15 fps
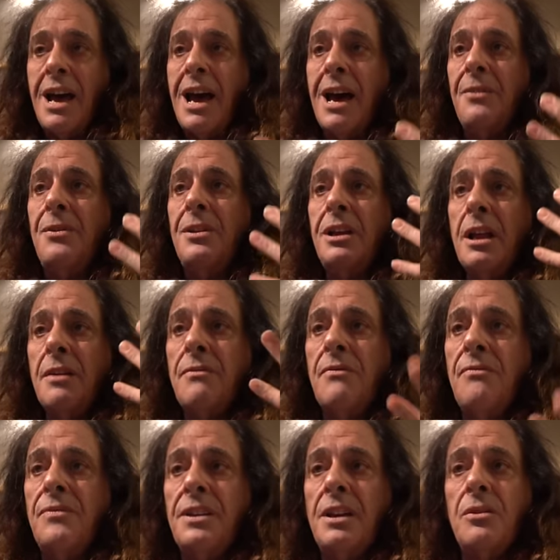and the love
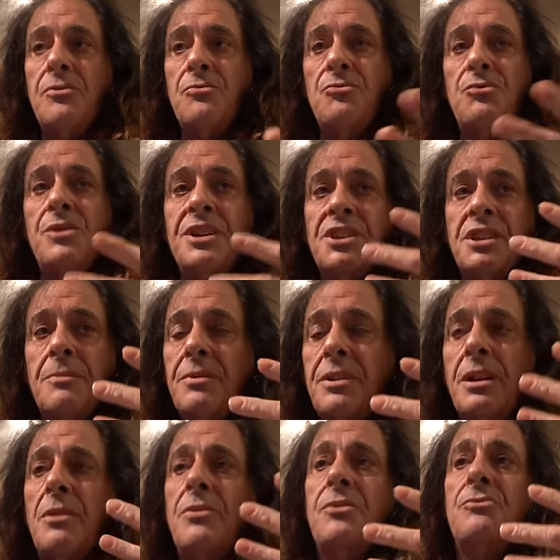of you know the reason you
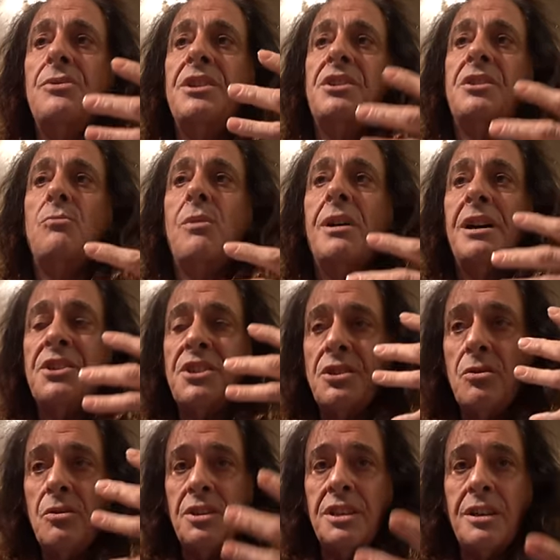know the reason why I
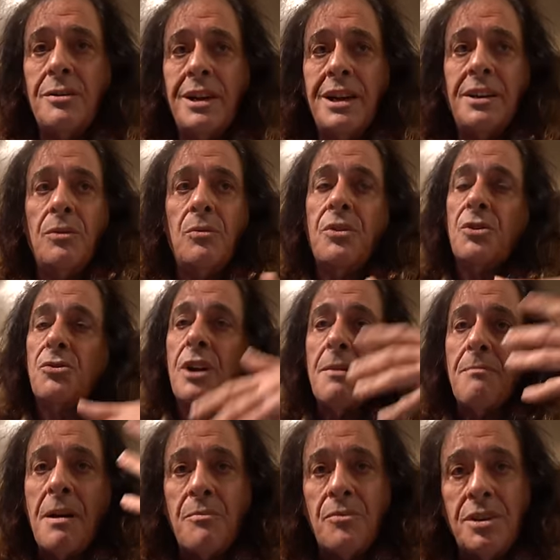still do it and all the great
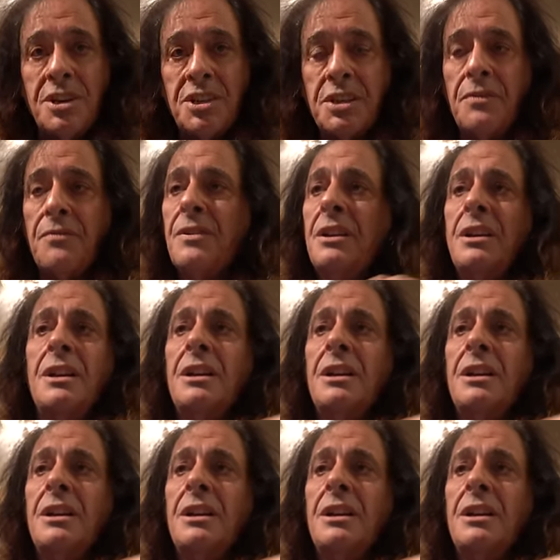memories of